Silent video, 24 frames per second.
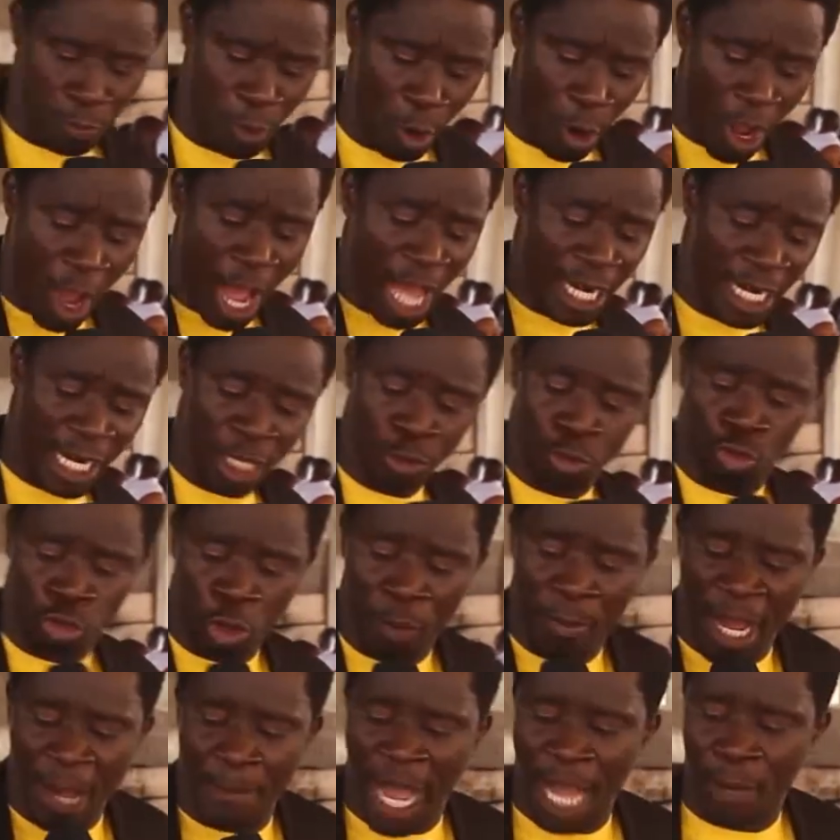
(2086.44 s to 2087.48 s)
Go on and
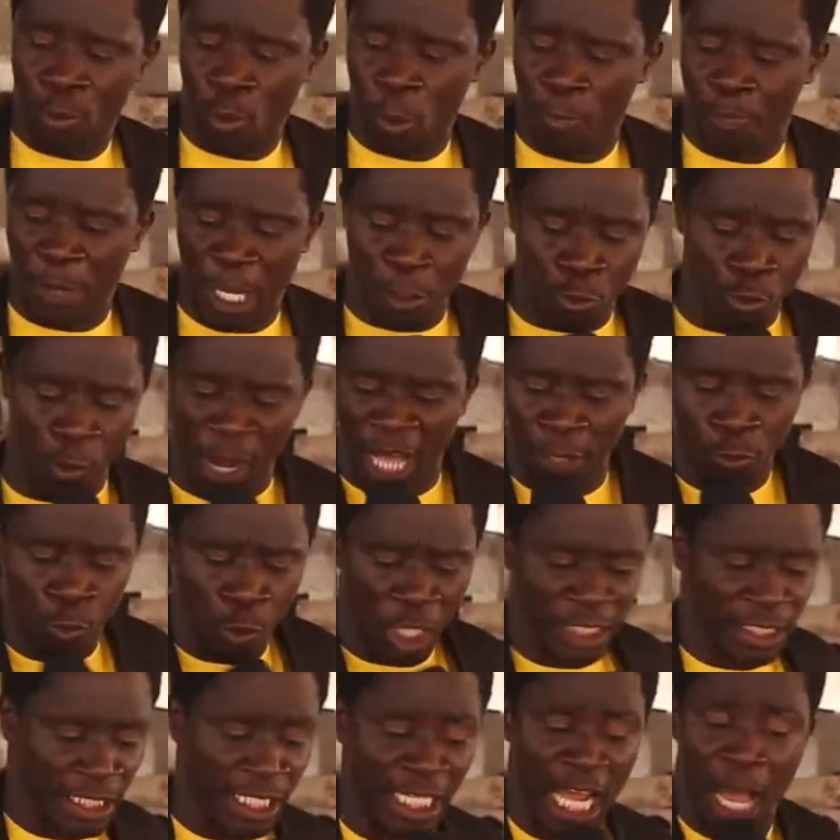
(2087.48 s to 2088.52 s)
come back, open one
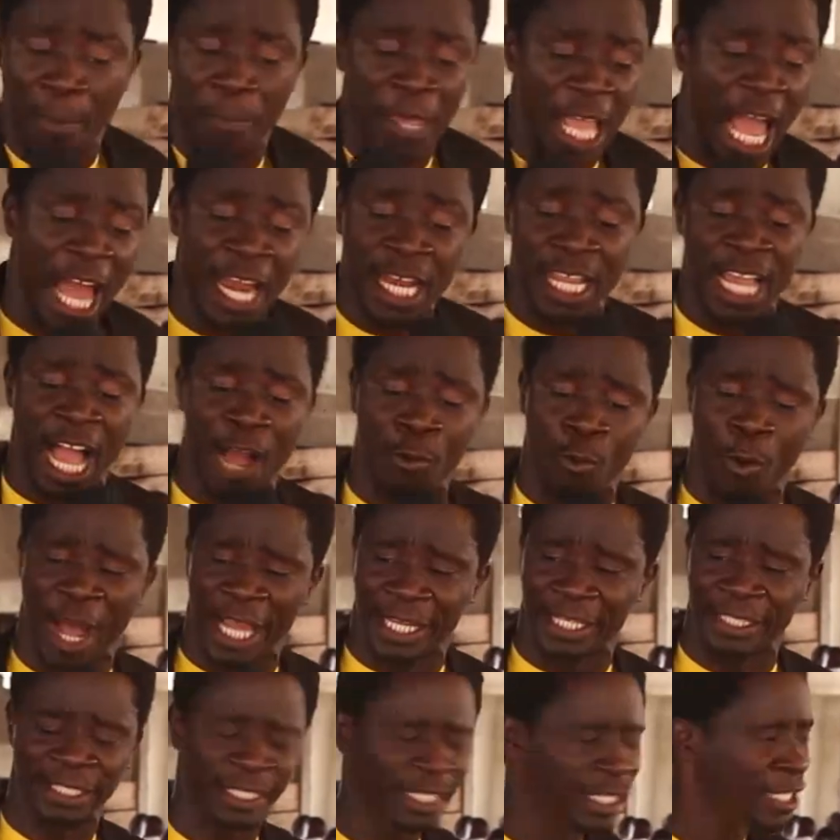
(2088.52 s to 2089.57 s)
was the W. And young
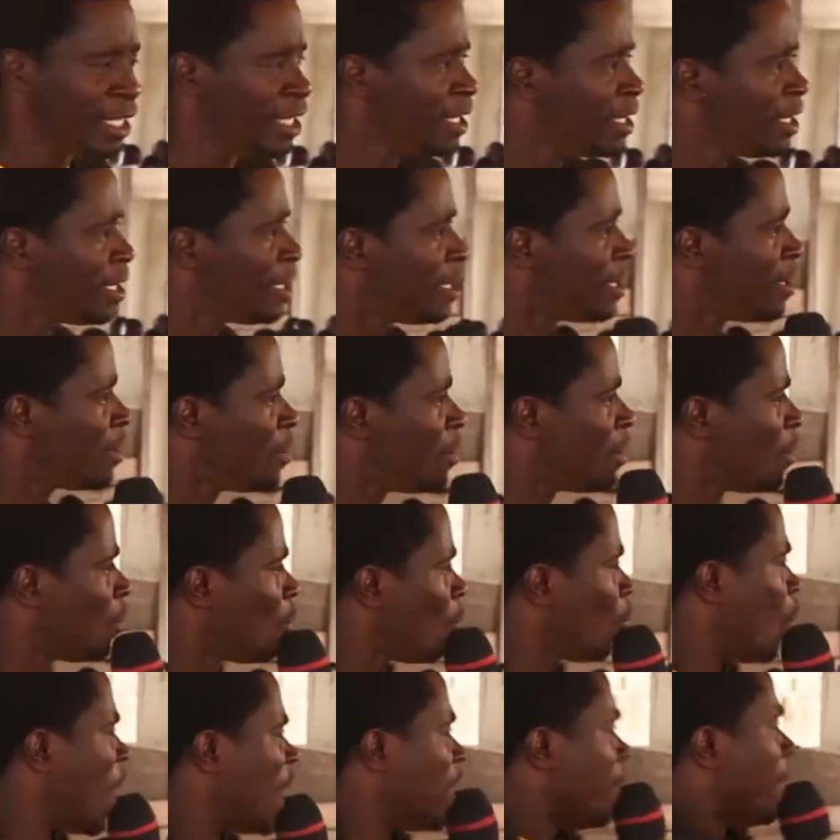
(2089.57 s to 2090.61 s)
one.
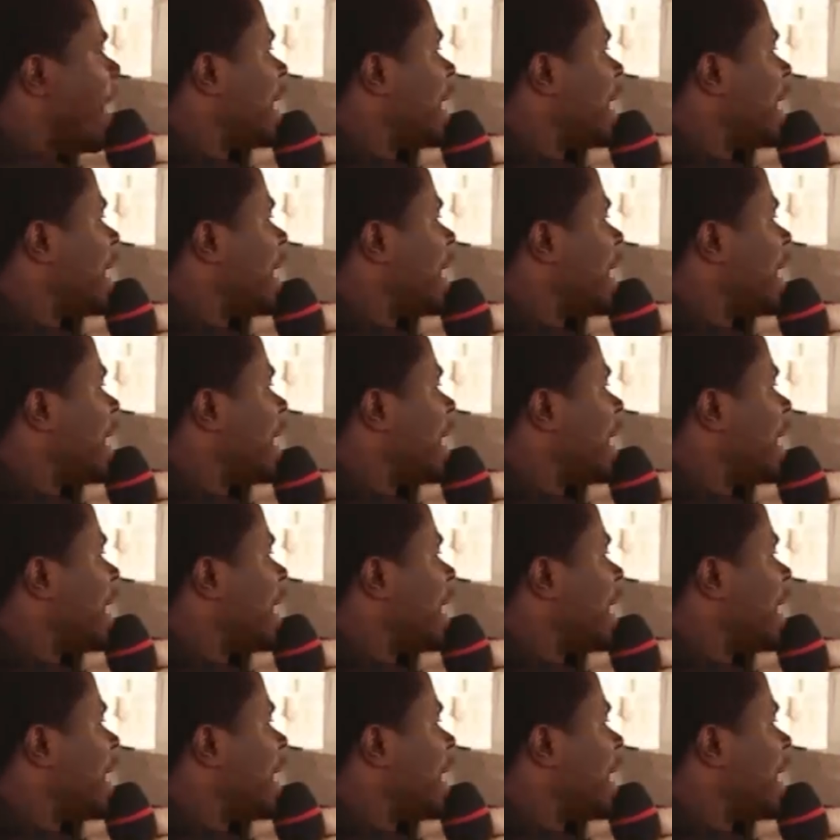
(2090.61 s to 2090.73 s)
What